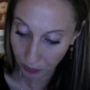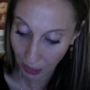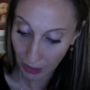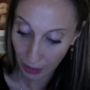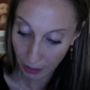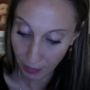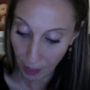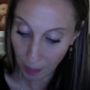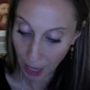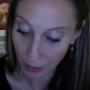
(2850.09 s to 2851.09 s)
and leave
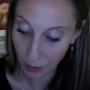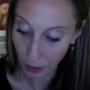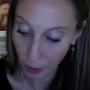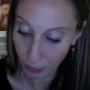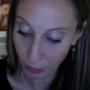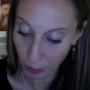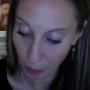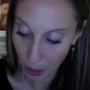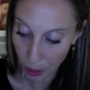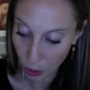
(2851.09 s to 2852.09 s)
that path clear for the
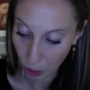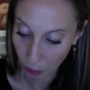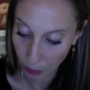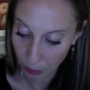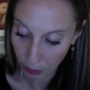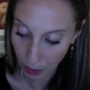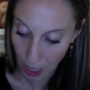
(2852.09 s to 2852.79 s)
mighty serpent.